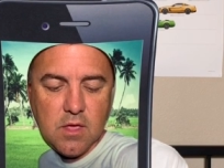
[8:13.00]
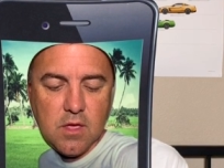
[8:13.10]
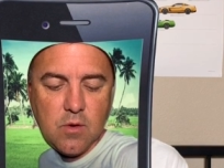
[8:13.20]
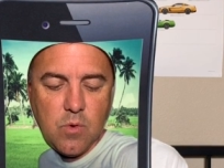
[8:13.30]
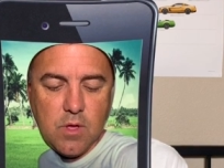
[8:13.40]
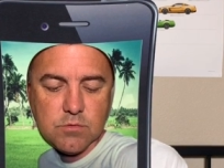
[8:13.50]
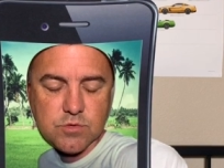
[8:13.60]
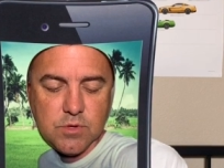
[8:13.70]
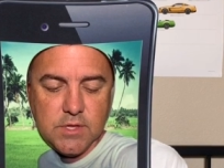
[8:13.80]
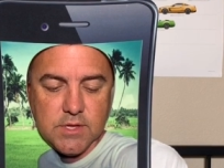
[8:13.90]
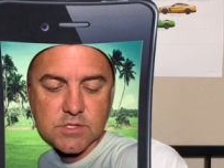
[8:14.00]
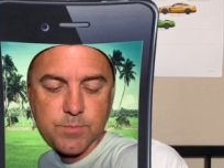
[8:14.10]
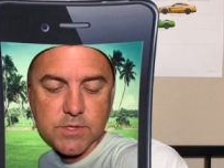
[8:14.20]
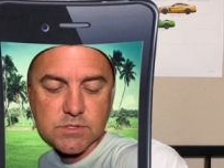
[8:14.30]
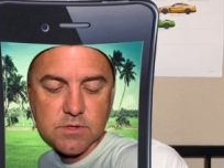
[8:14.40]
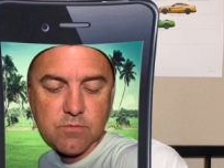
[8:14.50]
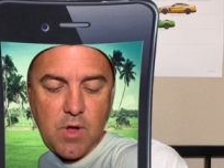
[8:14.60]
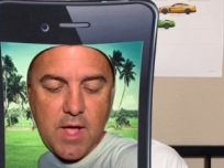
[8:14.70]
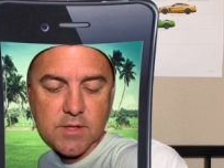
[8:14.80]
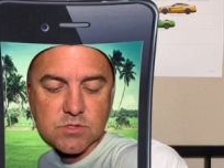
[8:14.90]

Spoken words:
well, it was really expensive, right?